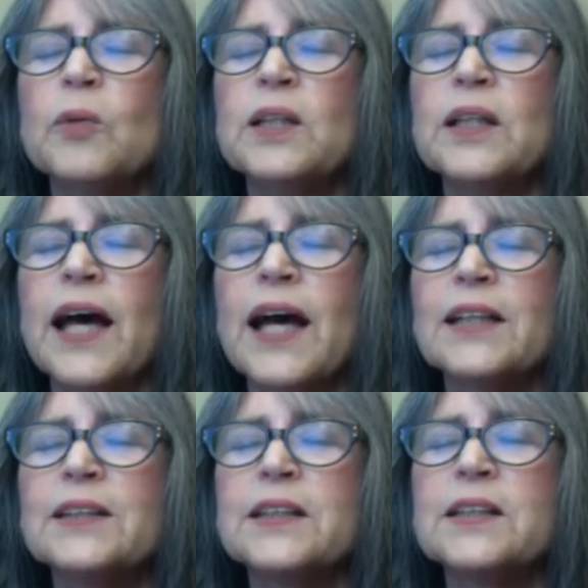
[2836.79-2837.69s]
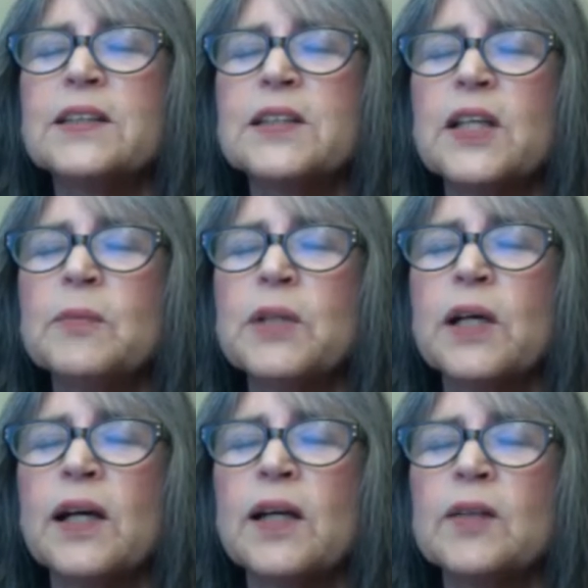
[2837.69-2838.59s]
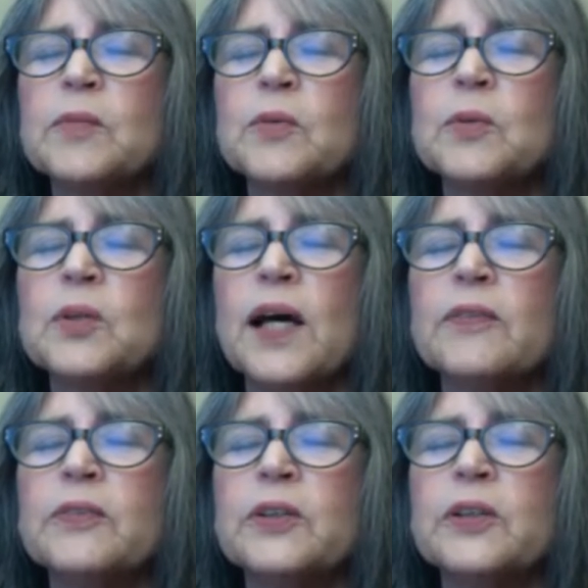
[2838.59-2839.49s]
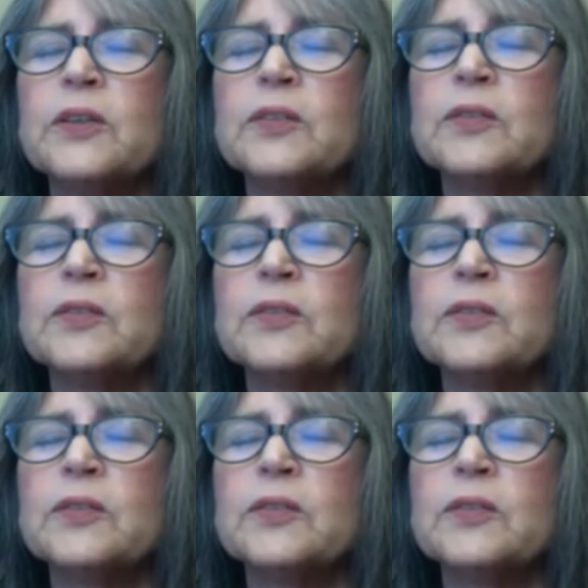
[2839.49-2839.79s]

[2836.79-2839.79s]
relaxed at the same time through laughter.